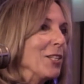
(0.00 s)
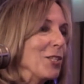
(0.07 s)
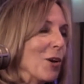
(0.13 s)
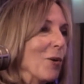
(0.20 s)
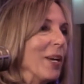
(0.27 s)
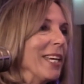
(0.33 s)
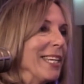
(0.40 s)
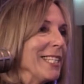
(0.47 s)

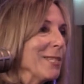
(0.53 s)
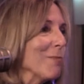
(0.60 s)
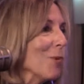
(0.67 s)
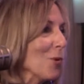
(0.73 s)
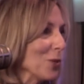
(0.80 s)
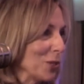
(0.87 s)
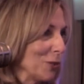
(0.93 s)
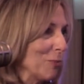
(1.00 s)
So he's
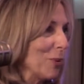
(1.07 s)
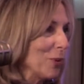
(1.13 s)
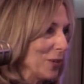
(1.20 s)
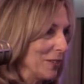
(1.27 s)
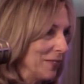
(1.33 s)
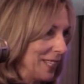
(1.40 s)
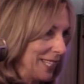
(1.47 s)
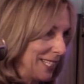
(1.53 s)
more
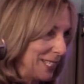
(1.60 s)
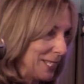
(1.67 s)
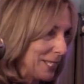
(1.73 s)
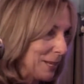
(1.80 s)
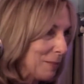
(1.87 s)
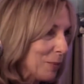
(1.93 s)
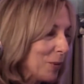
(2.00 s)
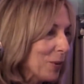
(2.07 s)
supportive at
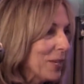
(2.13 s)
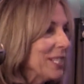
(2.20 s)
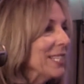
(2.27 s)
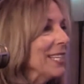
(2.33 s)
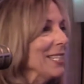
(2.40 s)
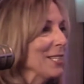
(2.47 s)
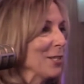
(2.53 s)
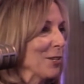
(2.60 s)
this
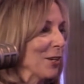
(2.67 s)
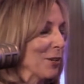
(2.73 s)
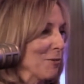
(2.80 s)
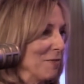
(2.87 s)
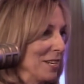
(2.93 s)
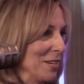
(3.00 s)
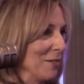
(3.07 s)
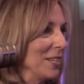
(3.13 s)
point. His
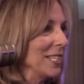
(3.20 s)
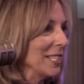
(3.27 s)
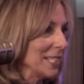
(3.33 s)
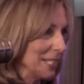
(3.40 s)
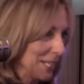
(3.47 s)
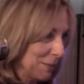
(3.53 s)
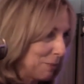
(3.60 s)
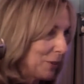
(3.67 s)
career mm.
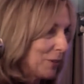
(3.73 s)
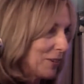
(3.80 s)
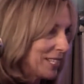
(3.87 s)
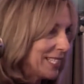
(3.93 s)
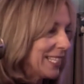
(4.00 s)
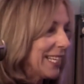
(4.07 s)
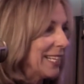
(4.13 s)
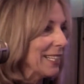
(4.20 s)
isn't
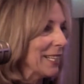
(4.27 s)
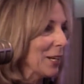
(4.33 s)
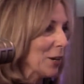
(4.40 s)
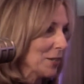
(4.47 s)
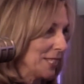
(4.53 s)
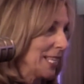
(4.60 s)
progressing at